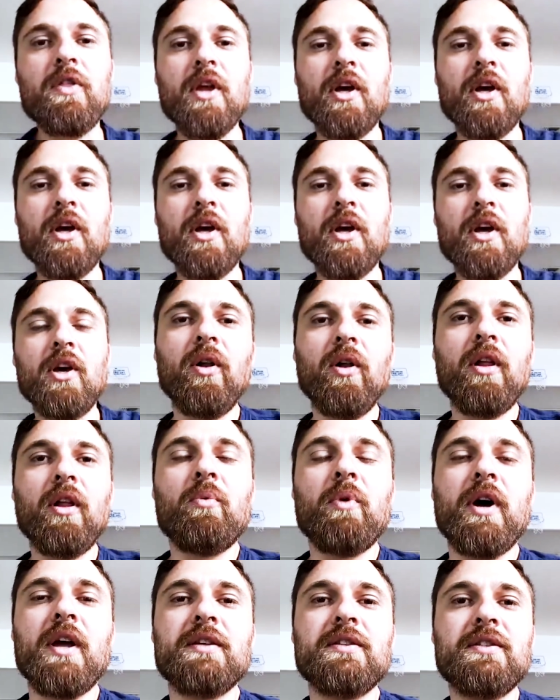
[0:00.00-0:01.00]
the goal
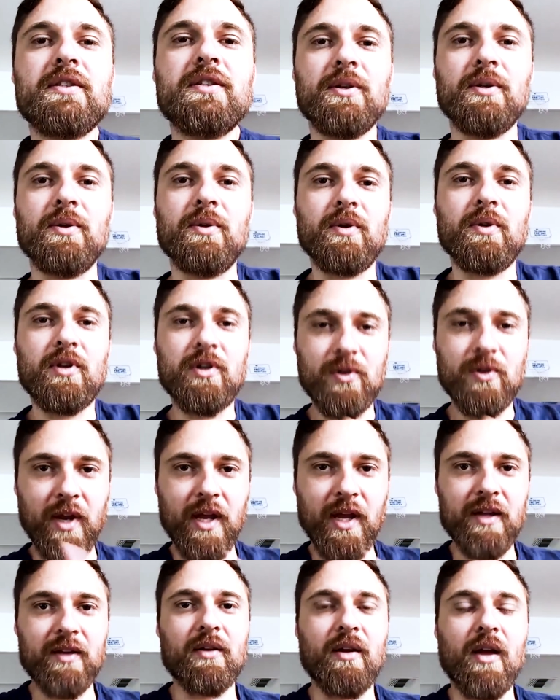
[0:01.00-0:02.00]
was to
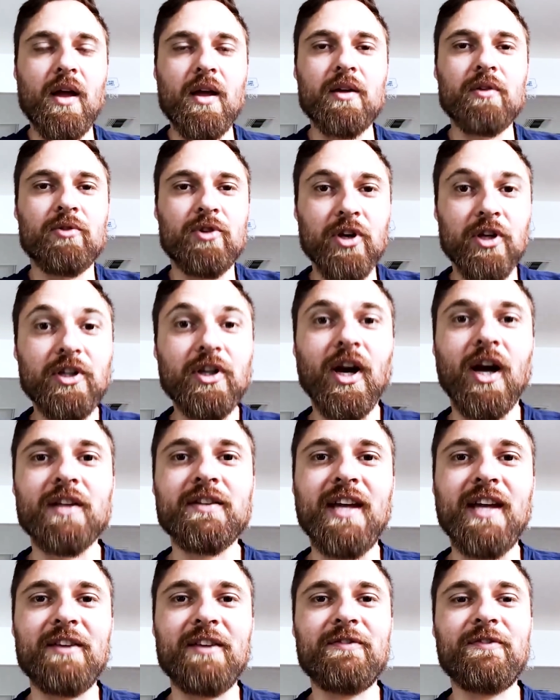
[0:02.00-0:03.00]
create good
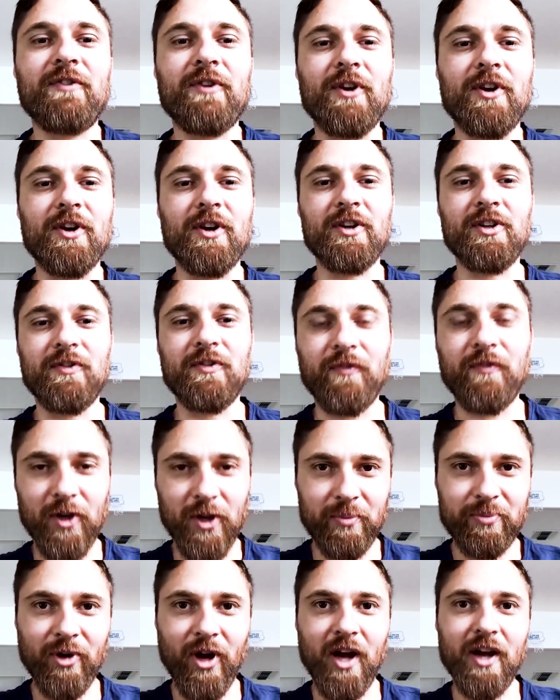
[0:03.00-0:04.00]
content for
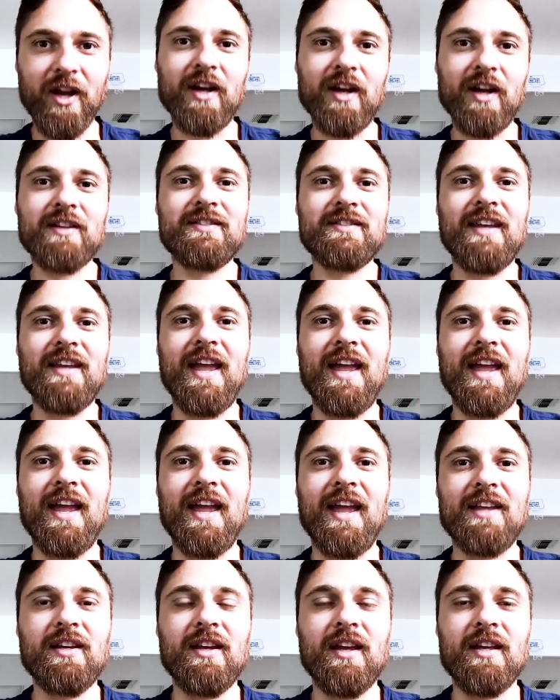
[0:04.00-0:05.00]
your products
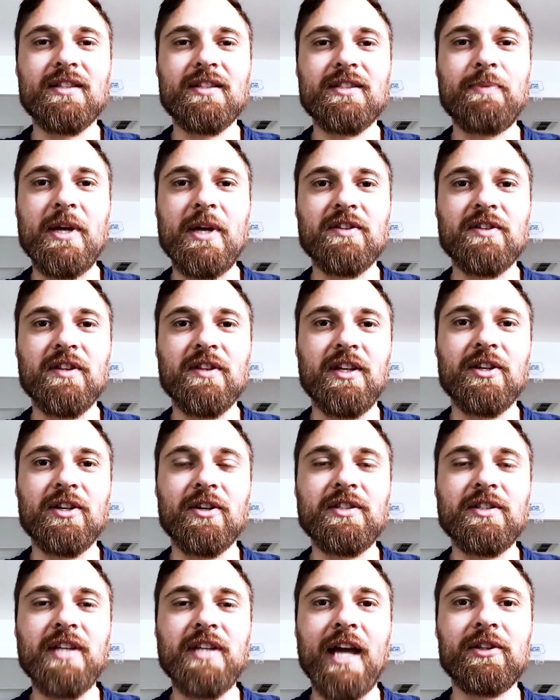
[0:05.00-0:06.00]
and especially your
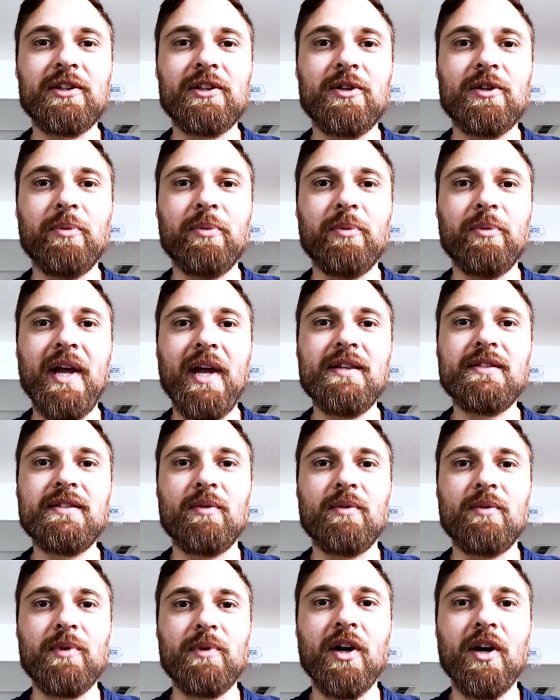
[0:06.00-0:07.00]
tactical pens. And
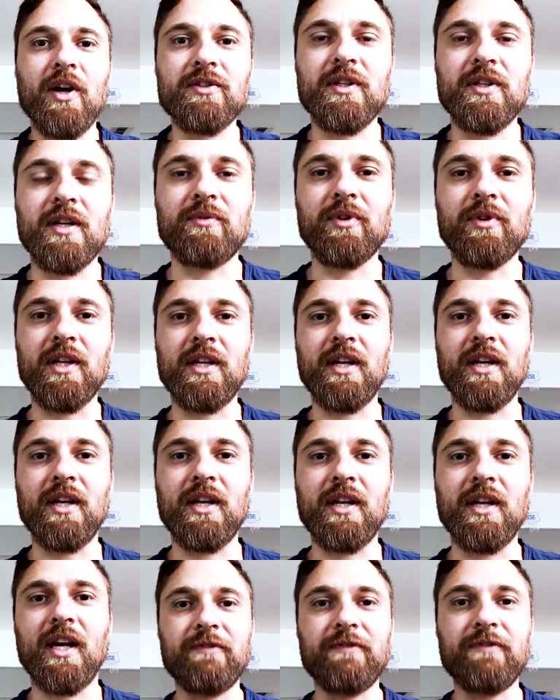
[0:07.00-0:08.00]
we also did a really
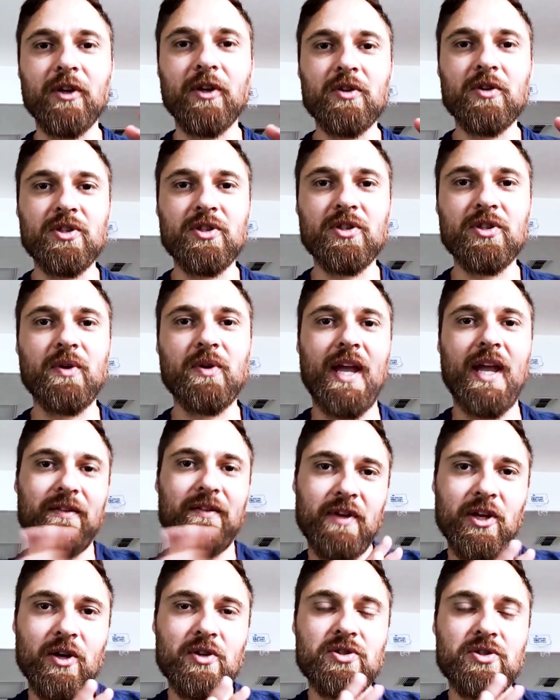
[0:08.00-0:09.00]
nice photo shoot and a
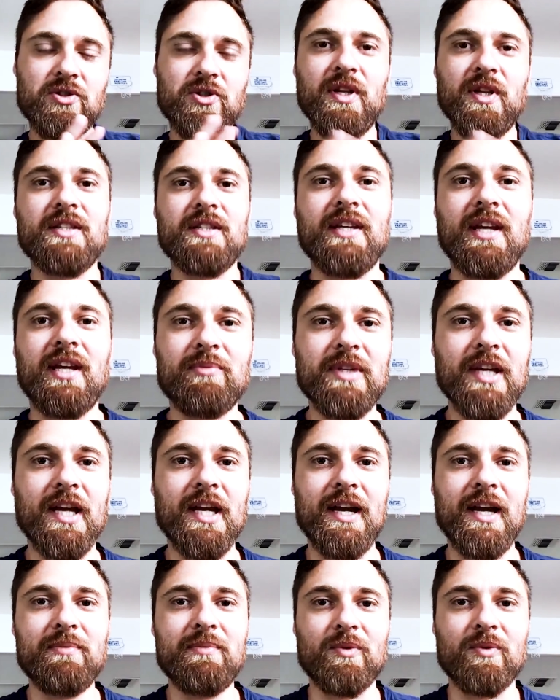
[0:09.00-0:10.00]
video shoot at the same
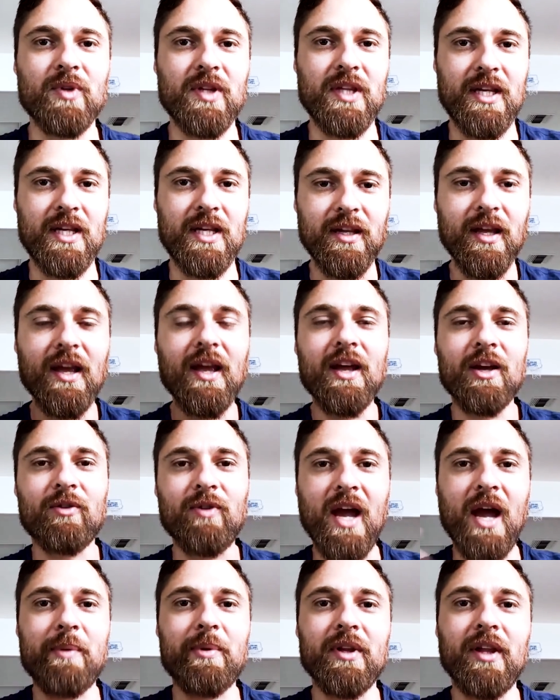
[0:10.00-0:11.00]
time to really
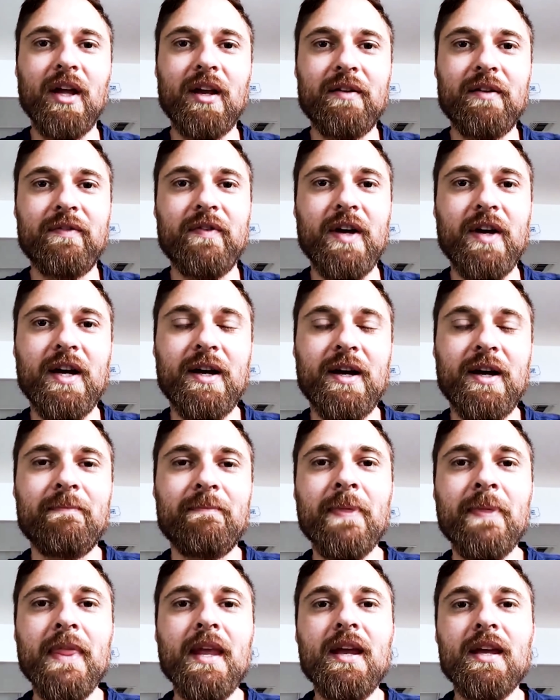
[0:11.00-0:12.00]
grab a lot of
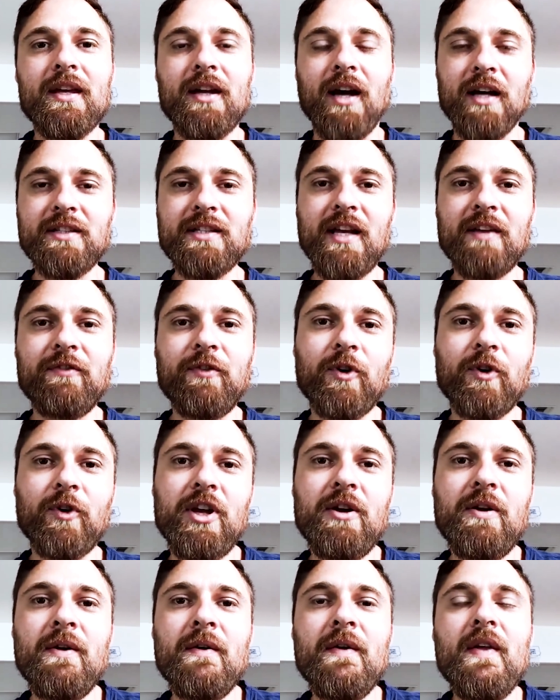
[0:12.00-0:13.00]
content for
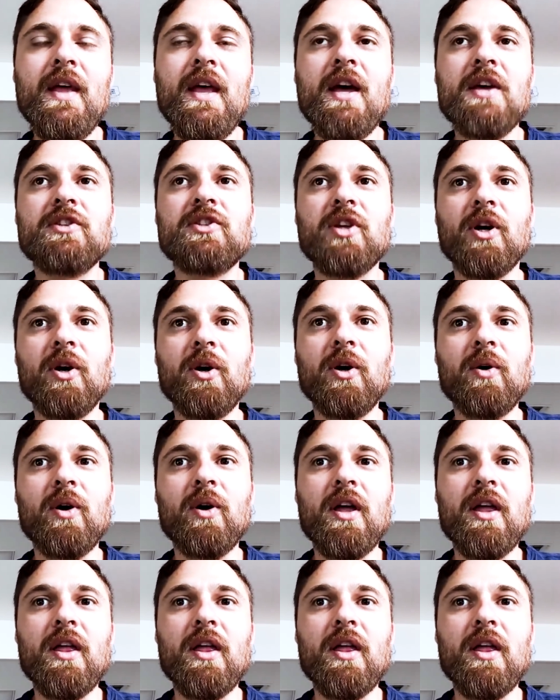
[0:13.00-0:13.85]
you. So